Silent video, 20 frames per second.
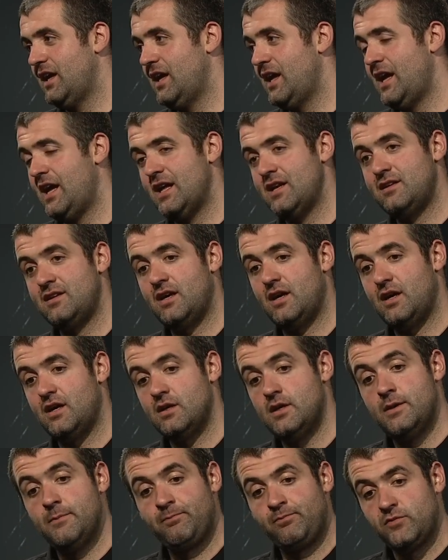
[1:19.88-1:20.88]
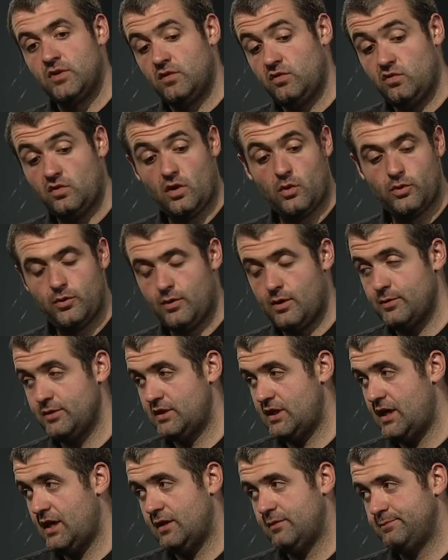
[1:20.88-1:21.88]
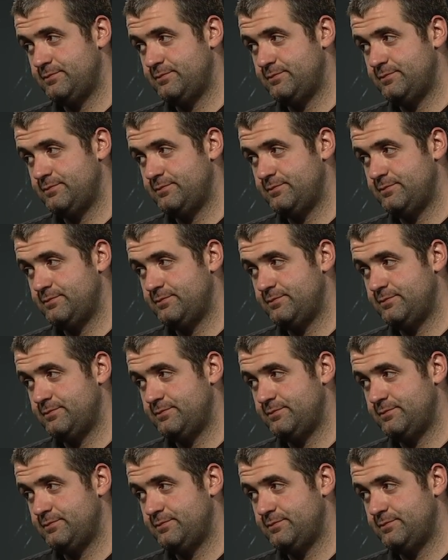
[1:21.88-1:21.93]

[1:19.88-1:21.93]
And so we went with that.